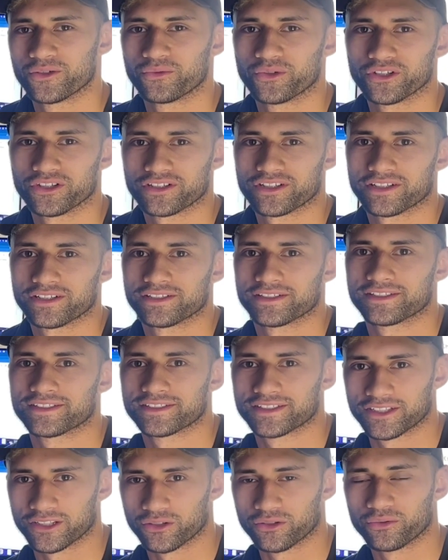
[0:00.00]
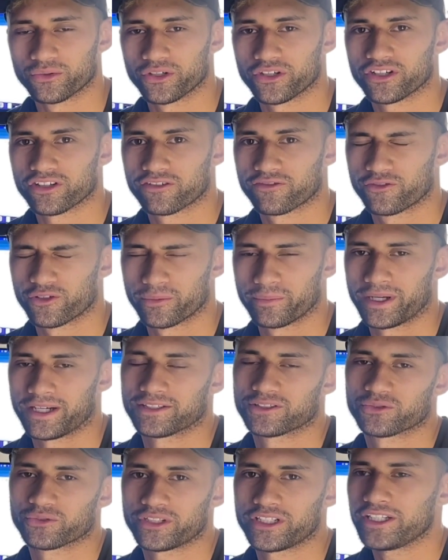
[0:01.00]
work, skill work for about
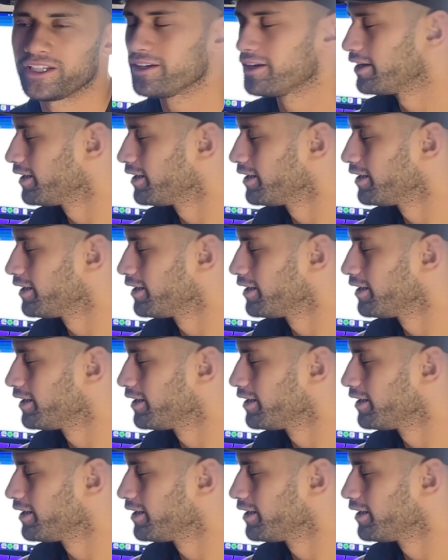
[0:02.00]
20,